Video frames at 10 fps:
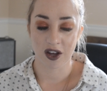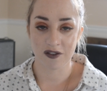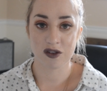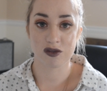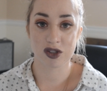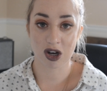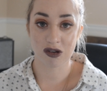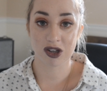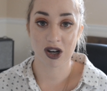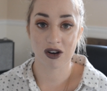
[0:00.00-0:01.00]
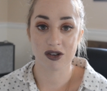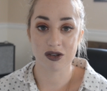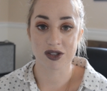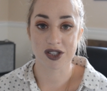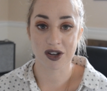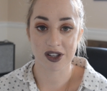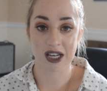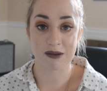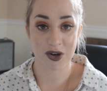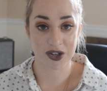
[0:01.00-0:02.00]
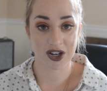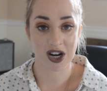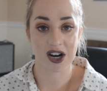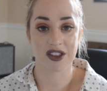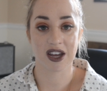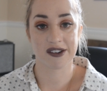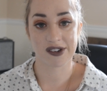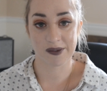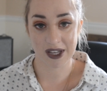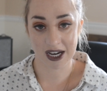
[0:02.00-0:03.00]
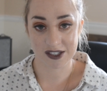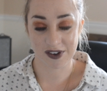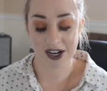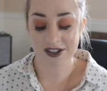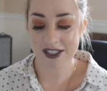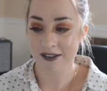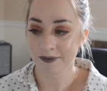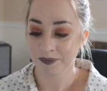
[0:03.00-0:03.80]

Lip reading: If you don't know who Scully and Mulder are, they're from the X-Files.